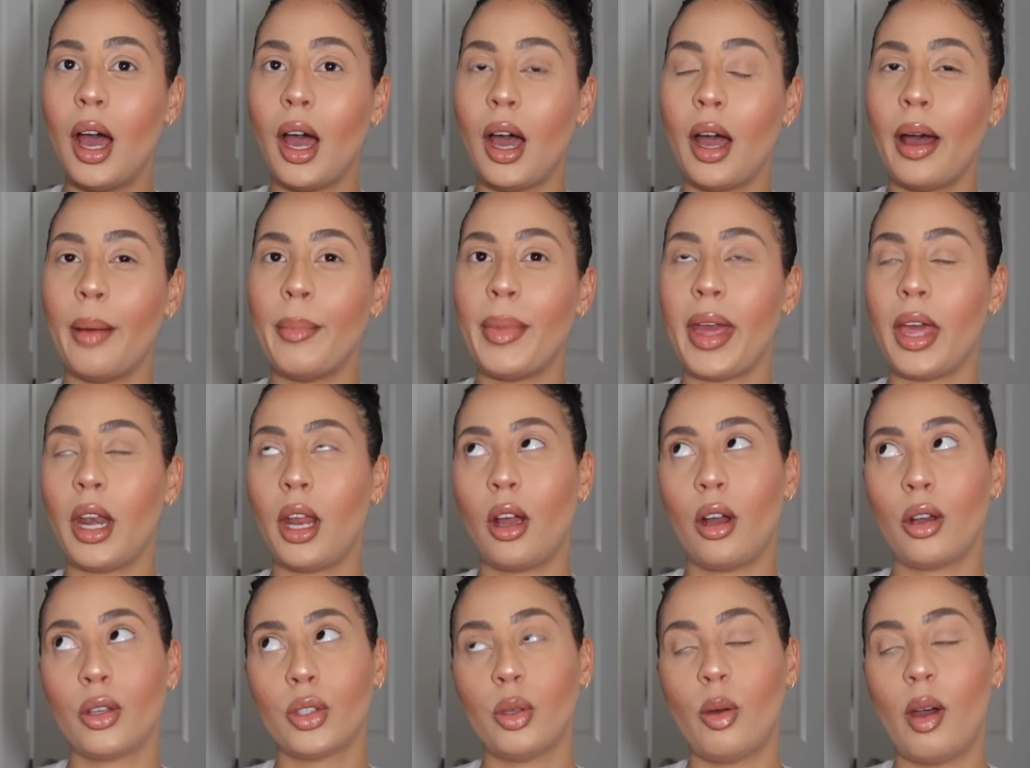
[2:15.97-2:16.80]
Um, and
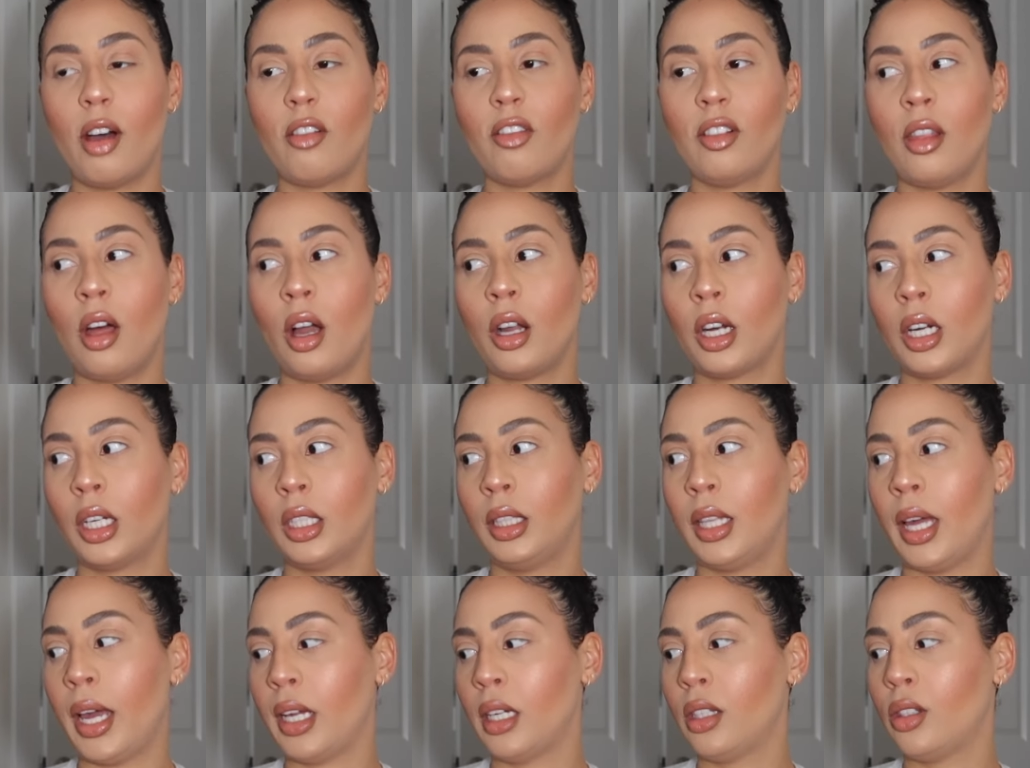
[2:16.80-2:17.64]
I also have longer
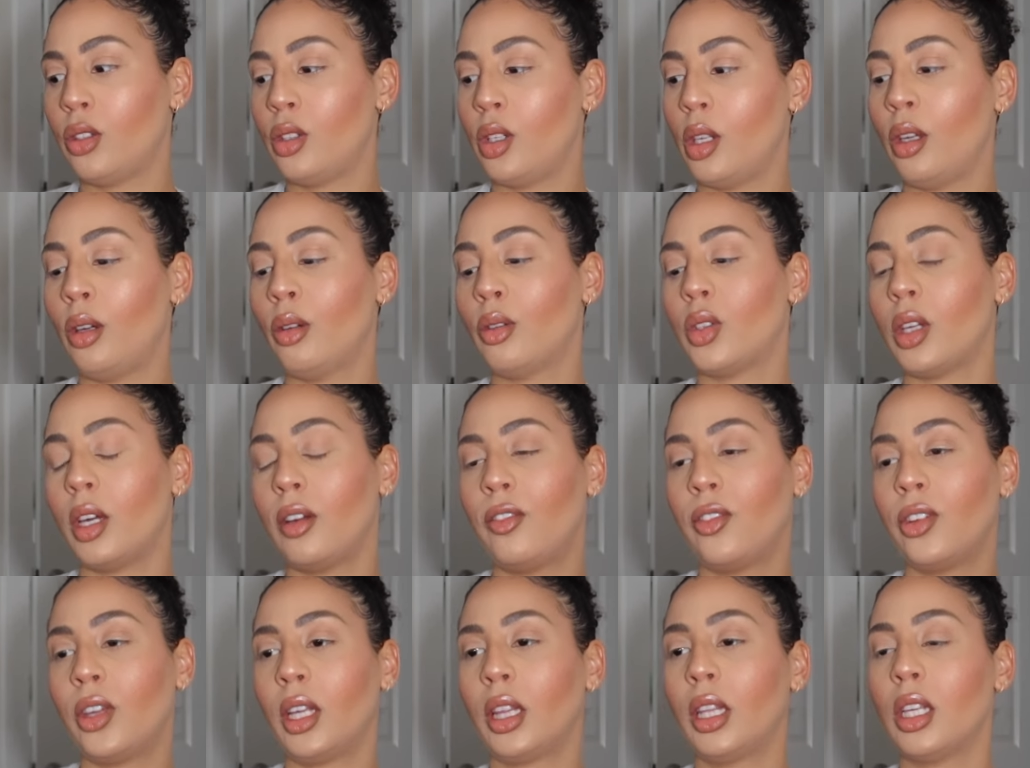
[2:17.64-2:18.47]
legs too, so I
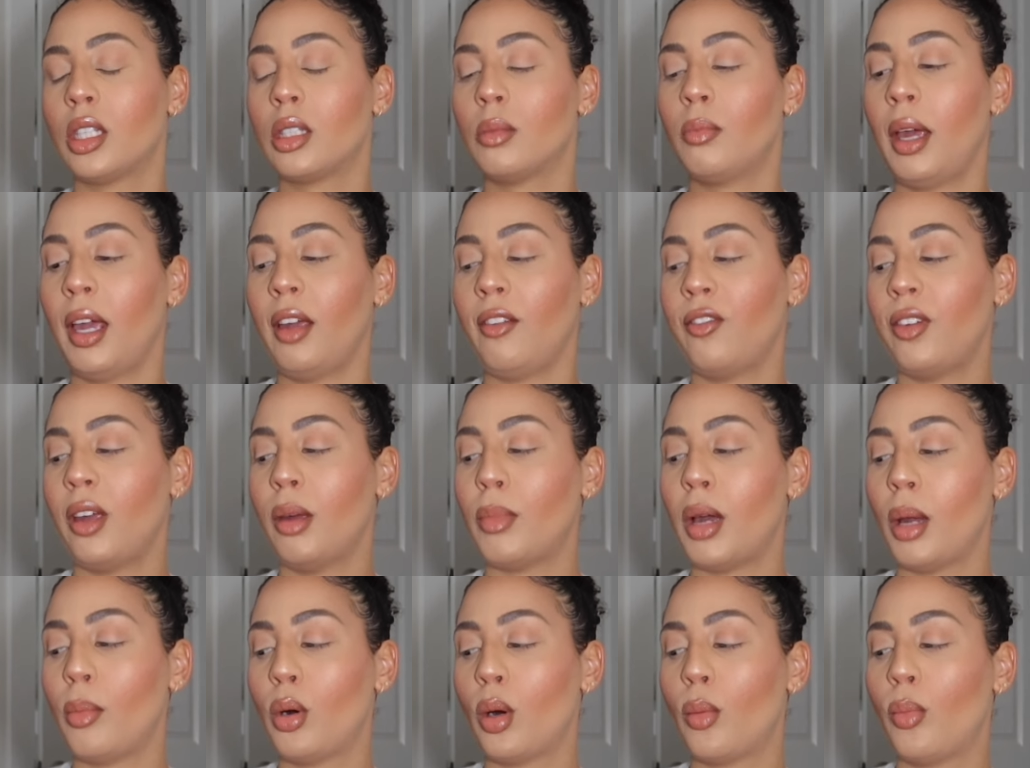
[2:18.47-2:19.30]
feel like this might fit
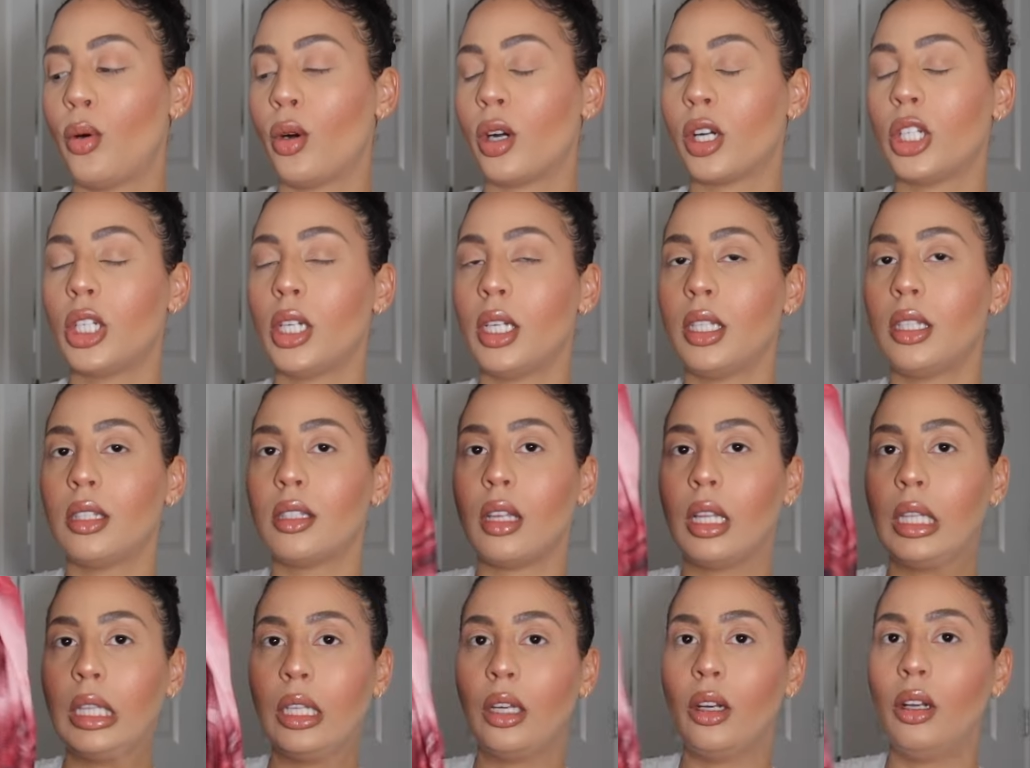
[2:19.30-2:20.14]
my proportions
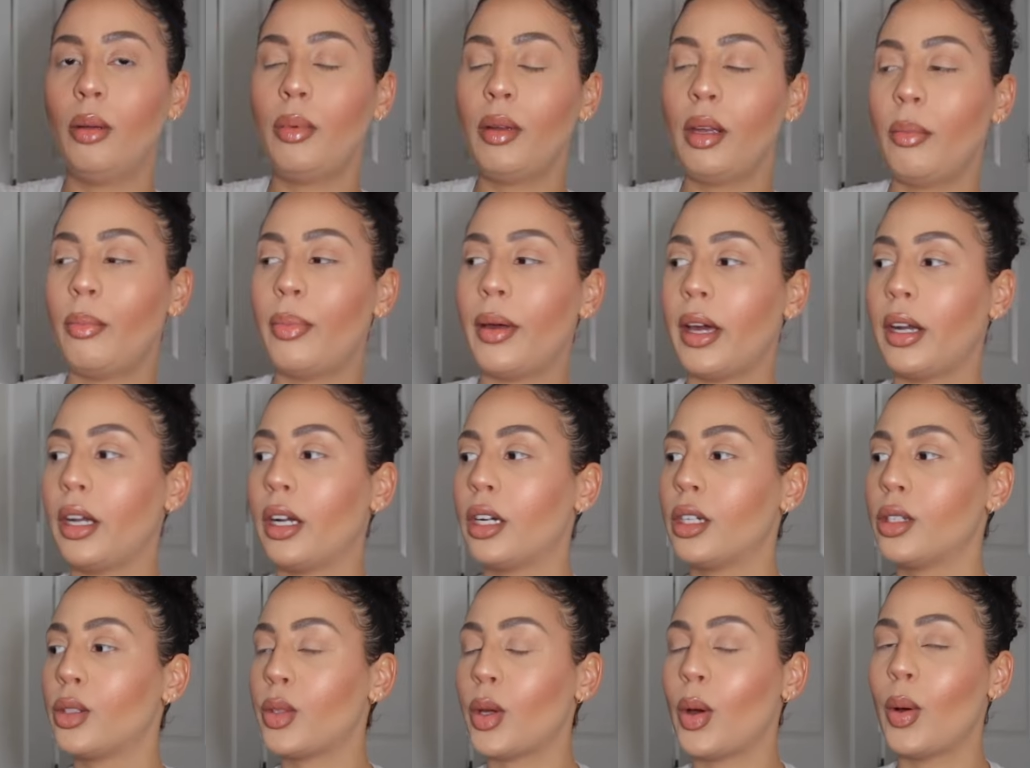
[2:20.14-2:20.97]
a little bit
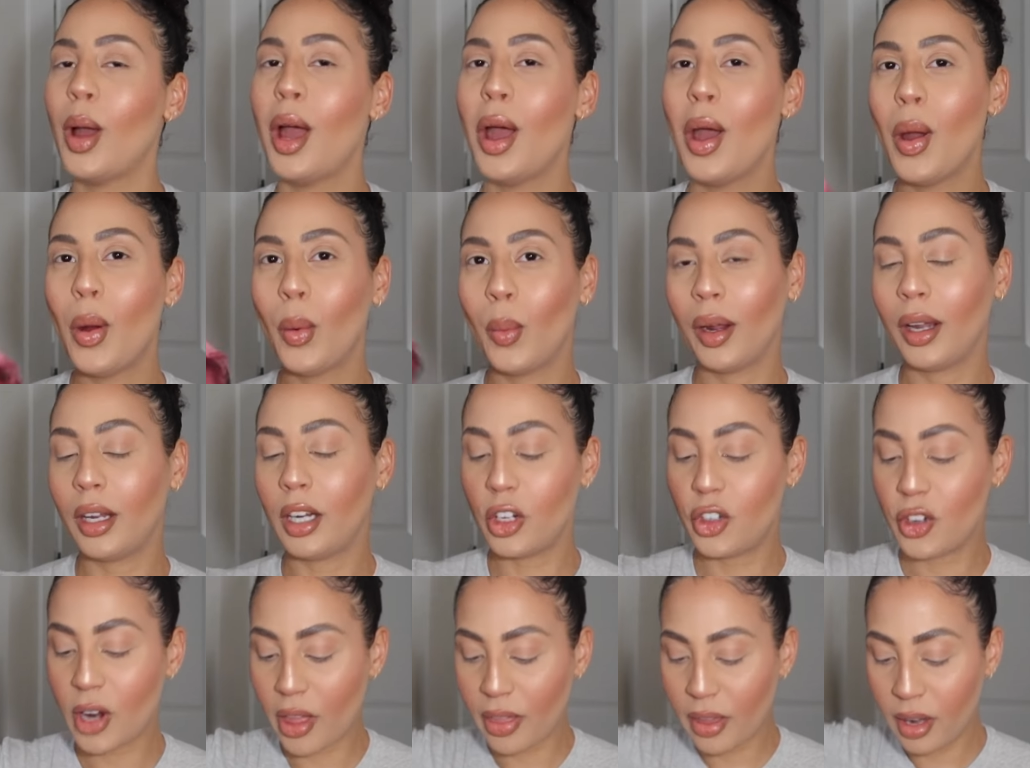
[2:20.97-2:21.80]
better. So we're
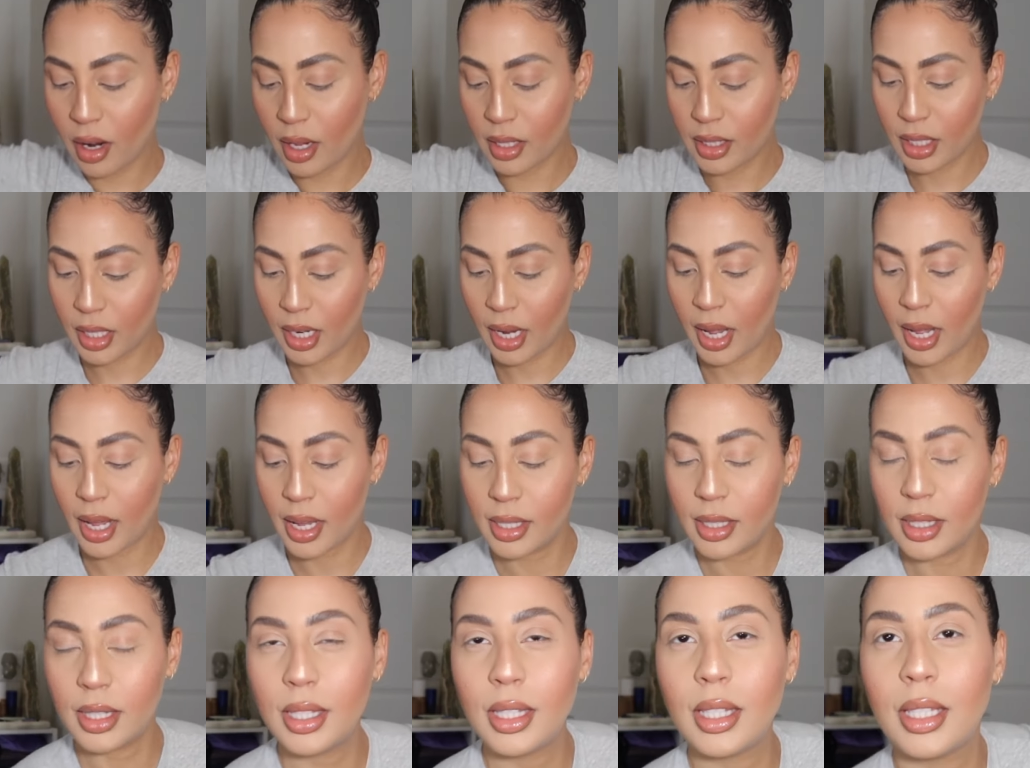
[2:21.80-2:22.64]
gonna try that on today
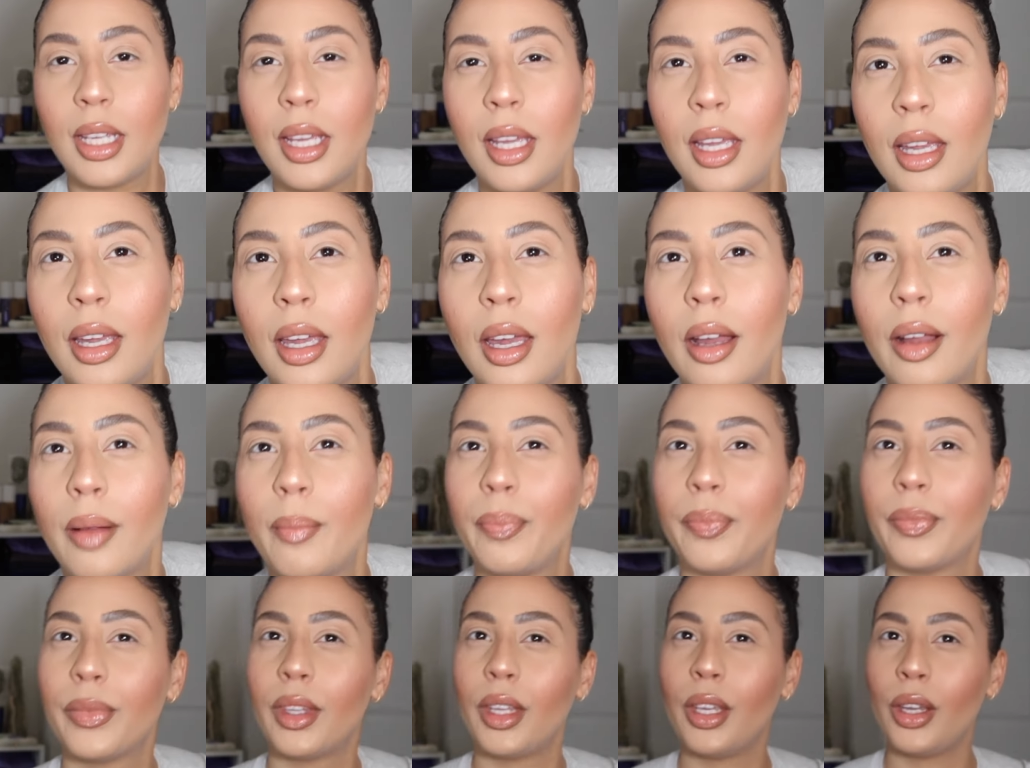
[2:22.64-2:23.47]
and see,
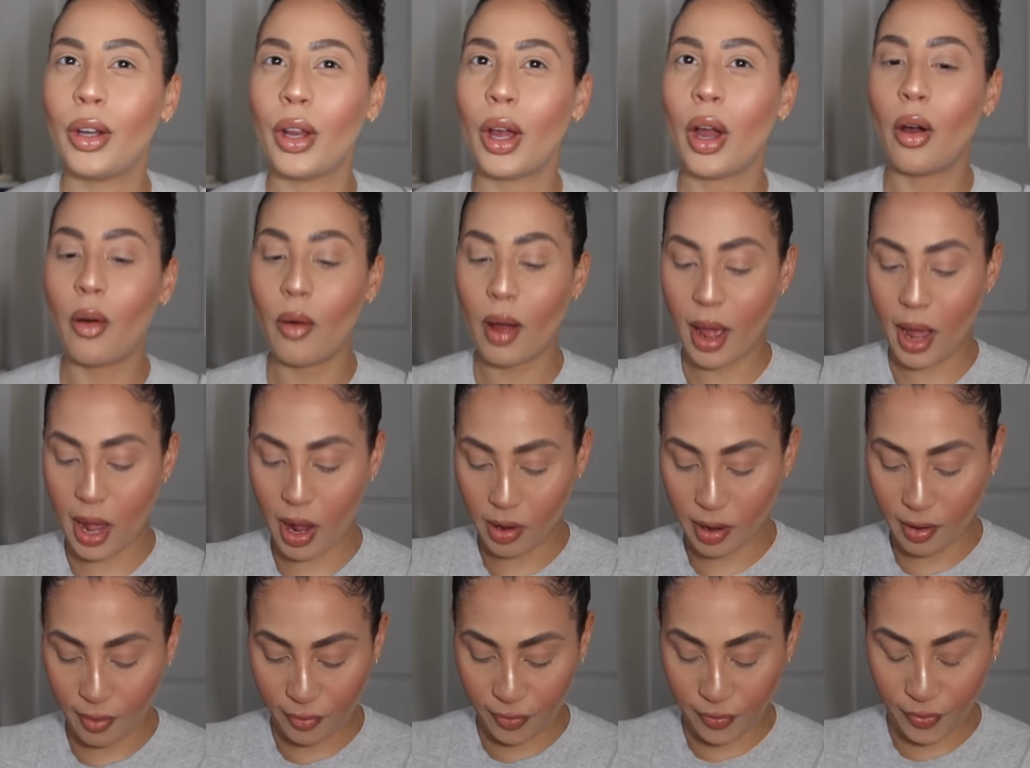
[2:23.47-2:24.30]
you know,
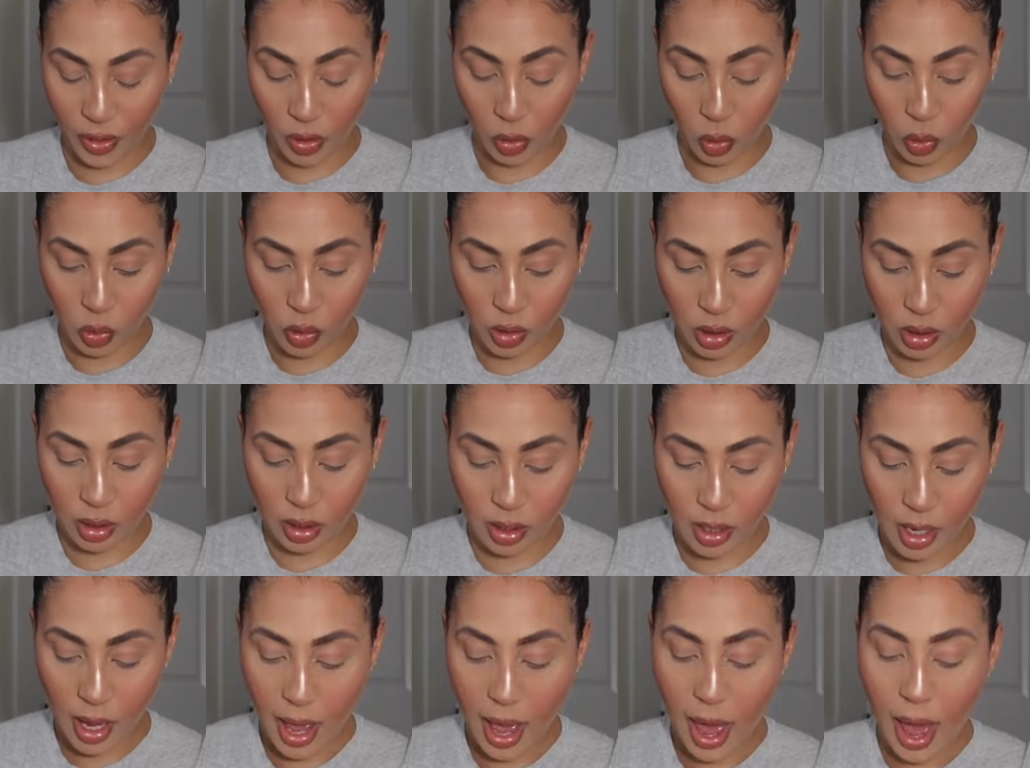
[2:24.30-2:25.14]
how it
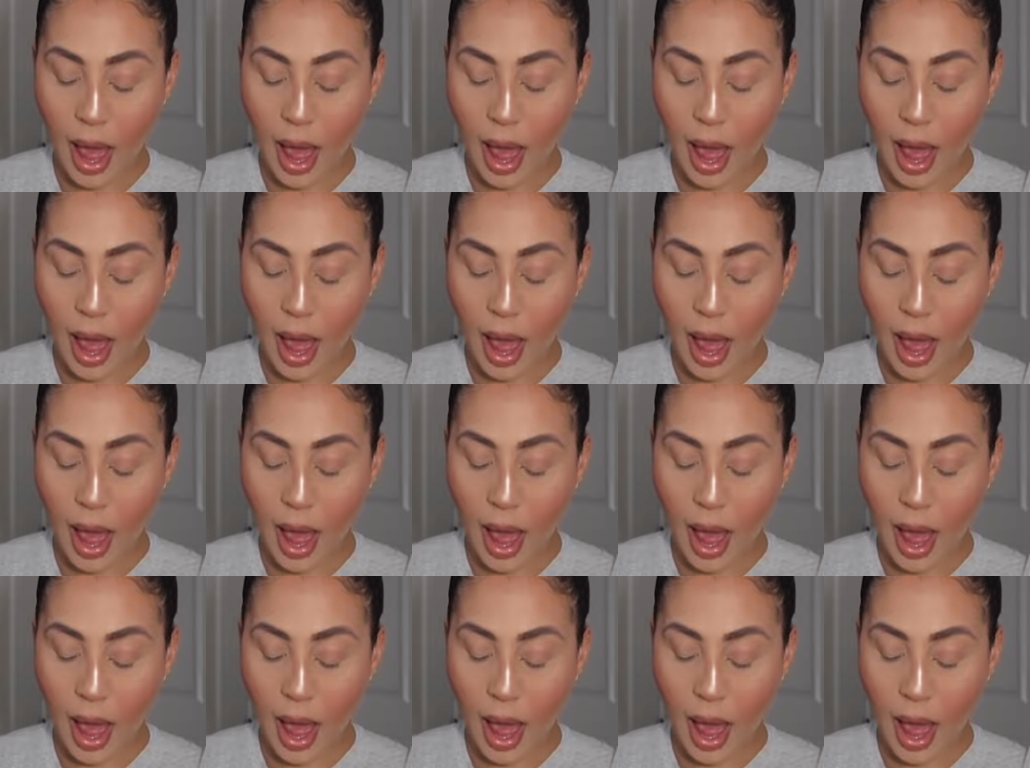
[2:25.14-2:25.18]
feels.